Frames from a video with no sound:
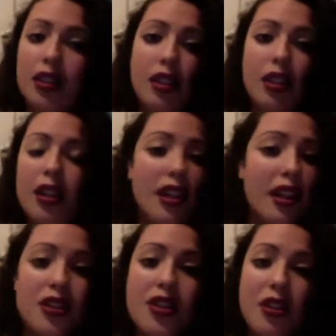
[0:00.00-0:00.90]
And I
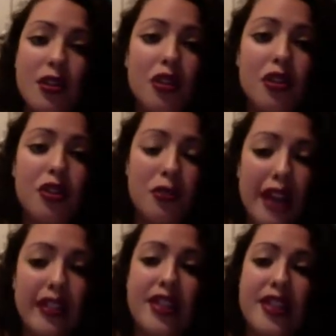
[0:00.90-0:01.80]
just encourage you
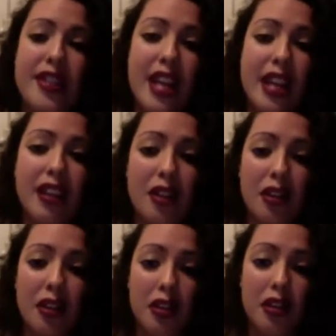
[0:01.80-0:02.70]
not to stay there.
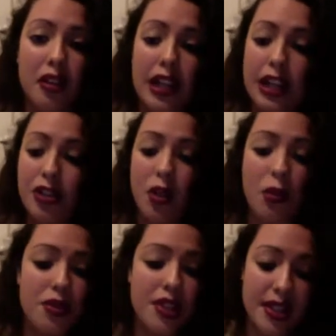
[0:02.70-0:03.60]

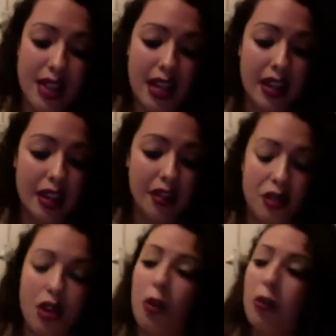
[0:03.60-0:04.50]
Don't stay there.
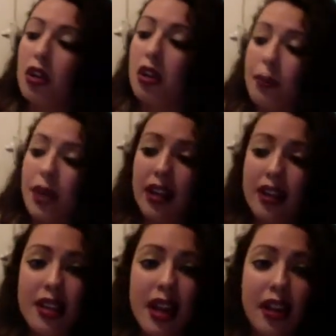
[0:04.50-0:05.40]
Don't pay
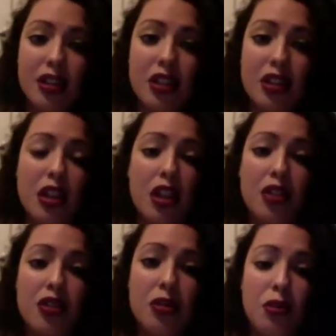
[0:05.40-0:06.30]
attention
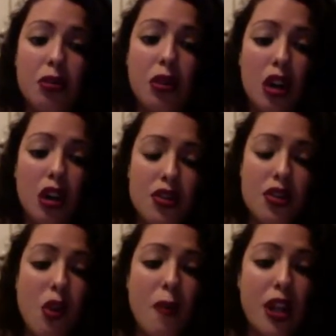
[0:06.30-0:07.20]
to
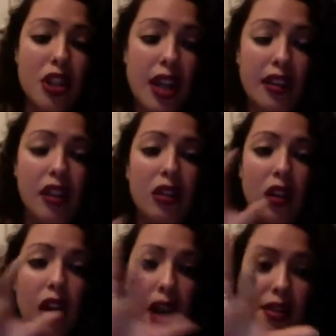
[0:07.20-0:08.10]
so much on the
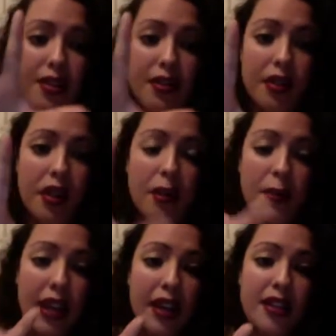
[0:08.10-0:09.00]
loss.
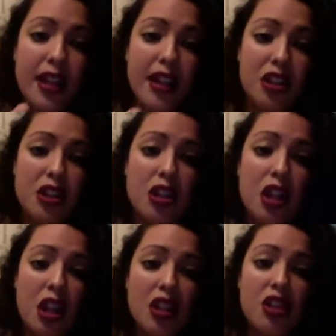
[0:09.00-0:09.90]
Pay attention
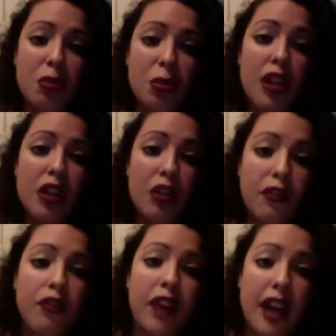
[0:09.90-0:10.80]
onto what you
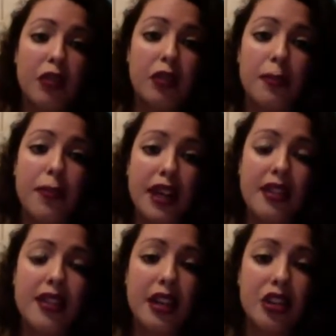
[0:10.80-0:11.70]
found. Pay
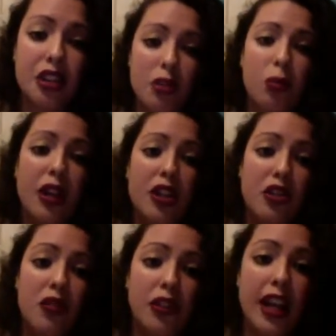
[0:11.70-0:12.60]
attention to what
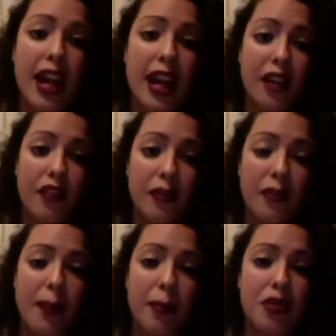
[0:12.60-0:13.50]
you've gained from
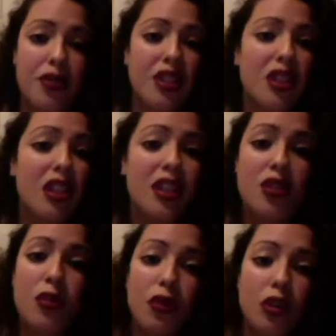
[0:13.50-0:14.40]
that person, things
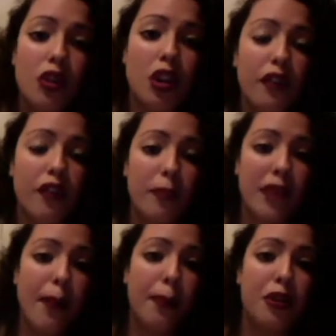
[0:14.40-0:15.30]
you've learned from
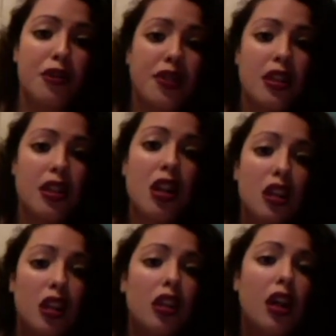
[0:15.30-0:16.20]
that person,
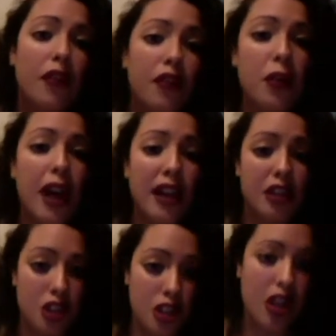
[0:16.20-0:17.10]
the love you got to
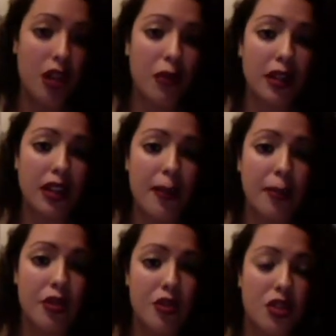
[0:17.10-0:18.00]
share with that
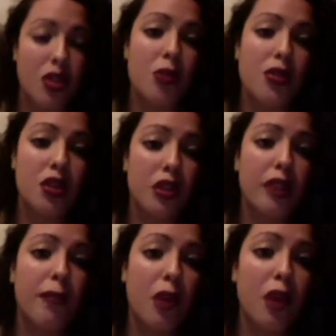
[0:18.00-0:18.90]
person, those
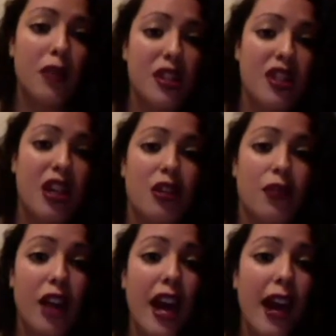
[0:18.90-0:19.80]
good moments that you
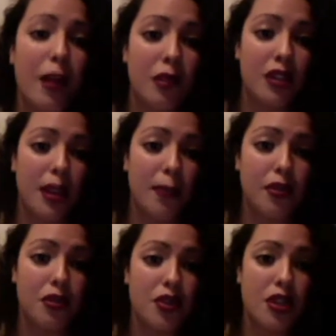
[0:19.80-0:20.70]
had with that
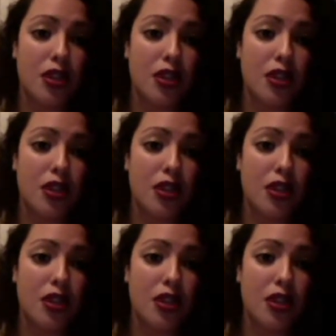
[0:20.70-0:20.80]
person,